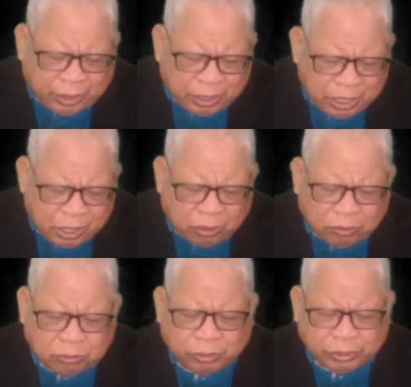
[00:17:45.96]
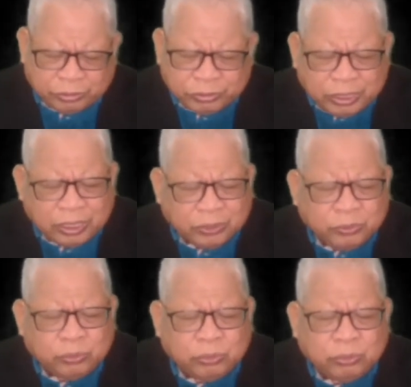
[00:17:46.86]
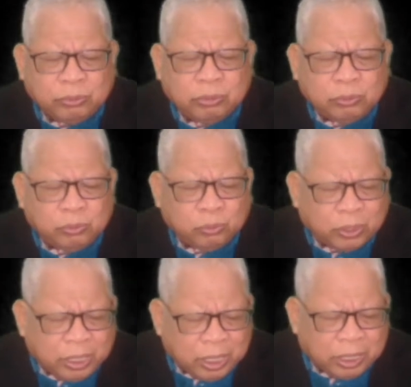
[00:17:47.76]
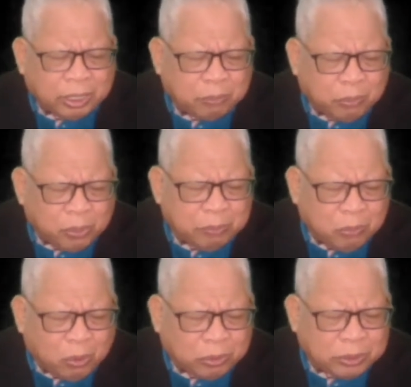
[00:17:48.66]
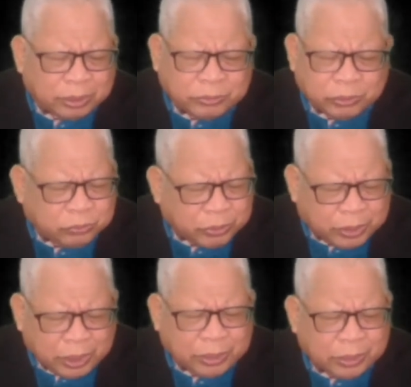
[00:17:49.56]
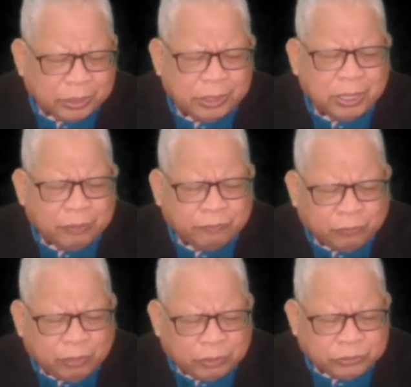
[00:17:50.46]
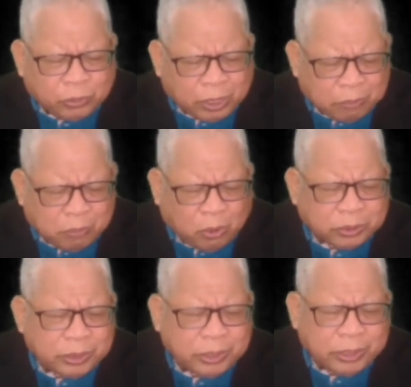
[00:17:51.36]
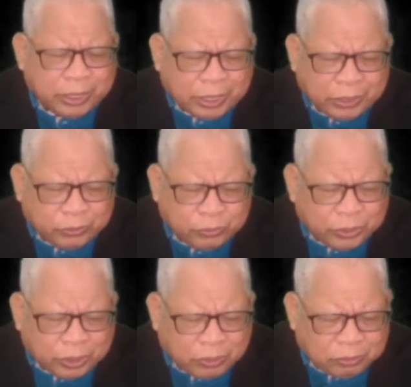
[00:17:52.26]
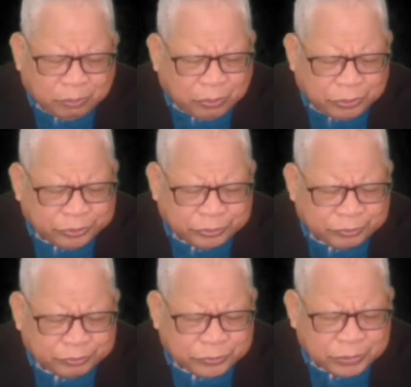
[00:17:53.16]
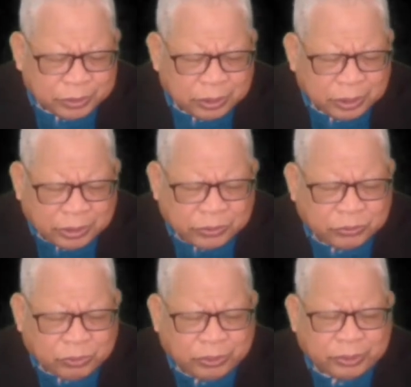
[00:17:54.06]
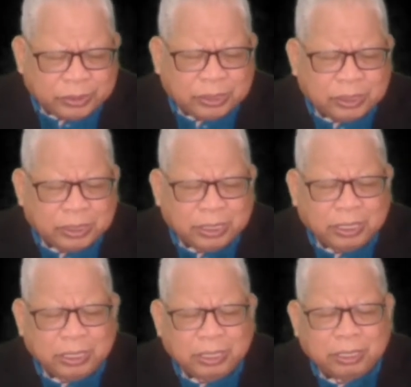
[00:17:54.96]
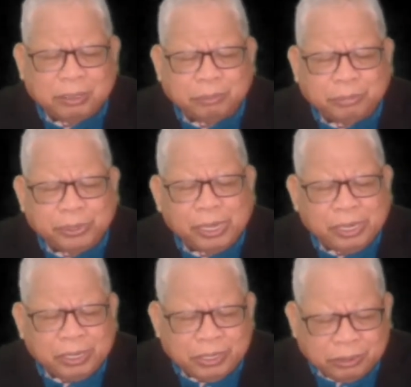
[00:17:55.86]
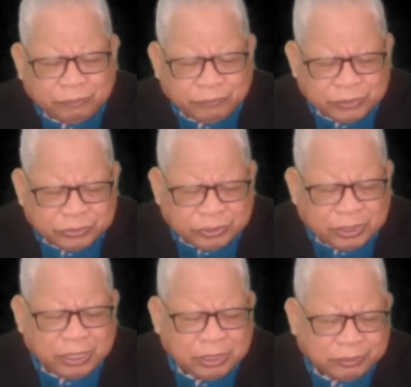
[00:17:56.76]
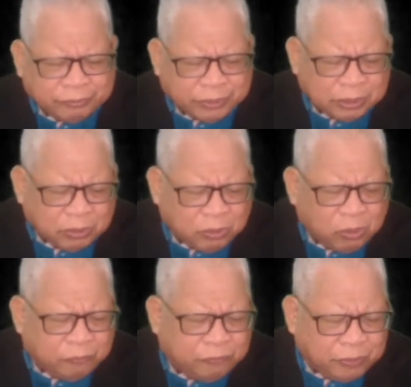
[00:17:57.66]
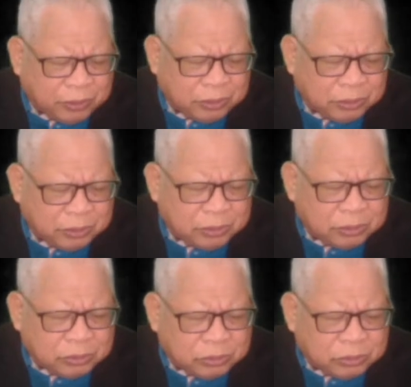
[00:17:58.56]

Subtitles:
technique or the skill to kick the bowling ball, to kick the soccer ball into the goal post. It's not the brilliance of the skill of the golfer